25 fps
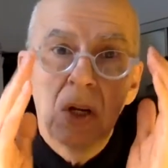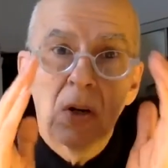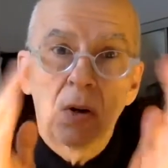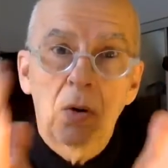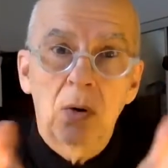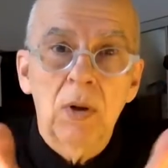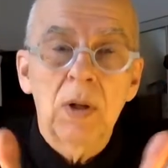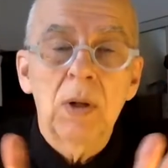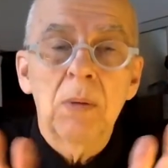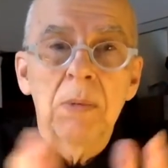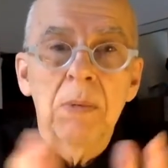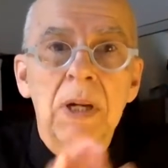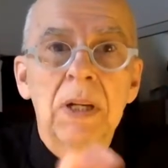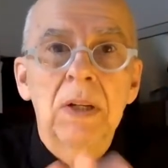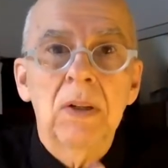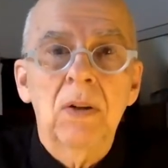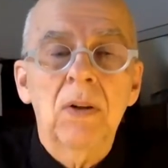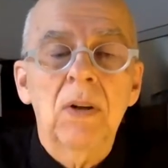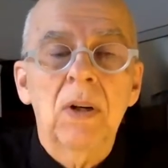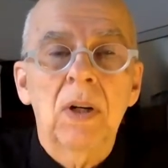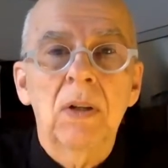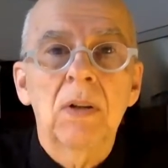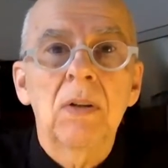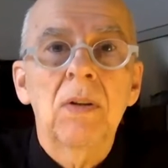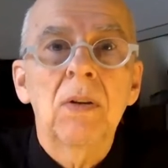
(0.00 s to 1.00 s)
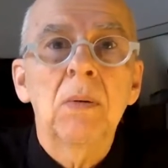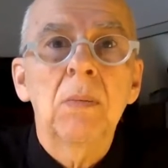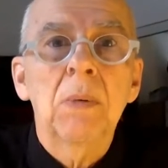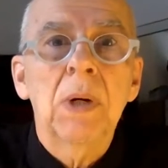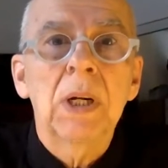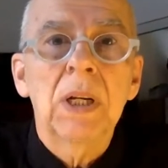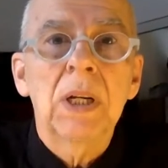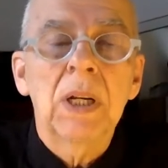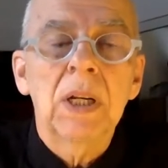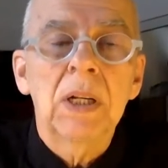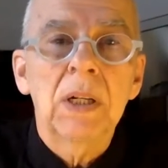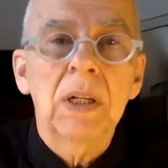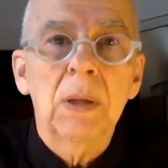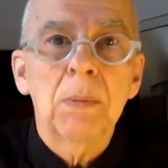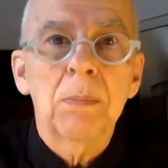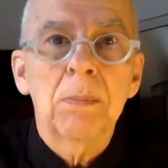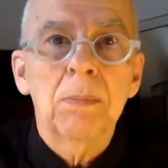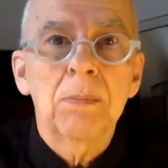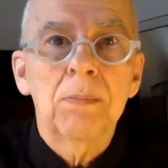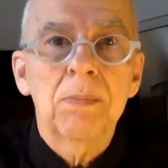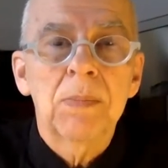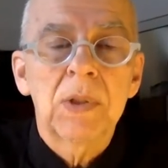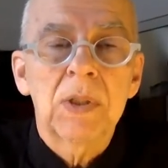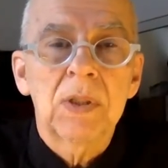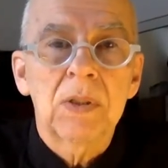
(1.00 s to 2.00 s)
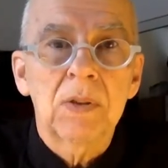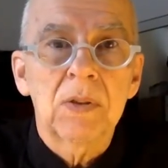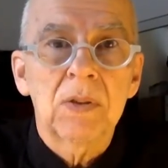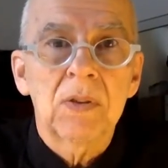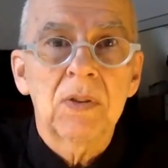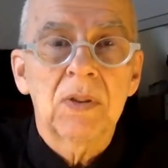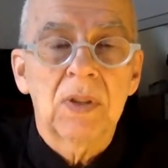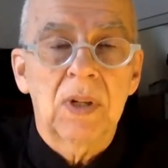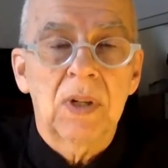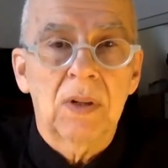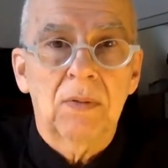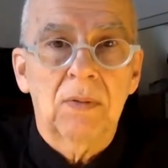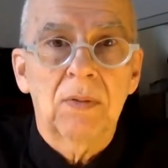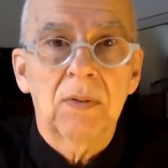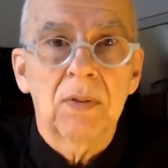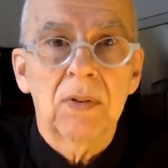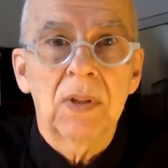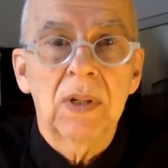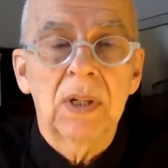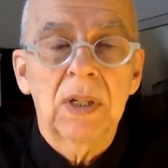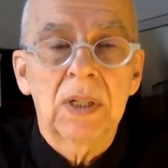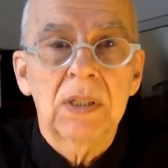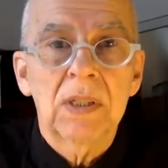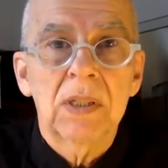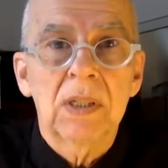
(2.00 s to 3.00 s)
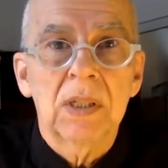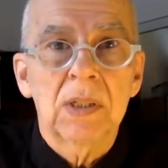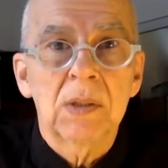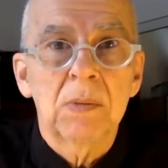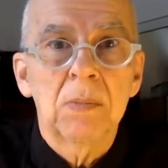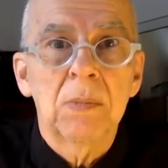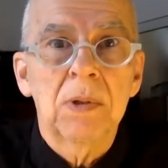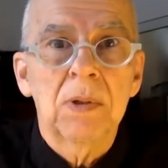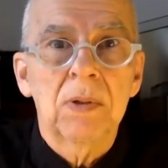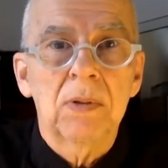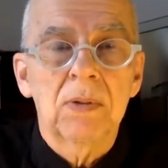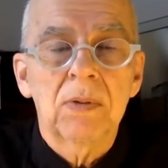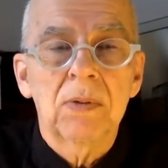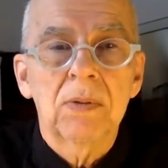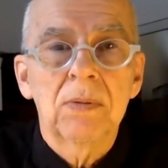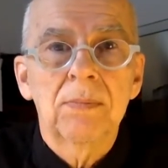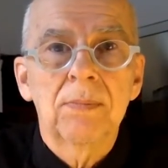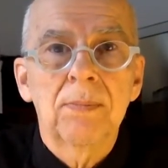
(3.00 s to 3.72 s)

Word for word: or you might not, you might end up still stuck for the next six months.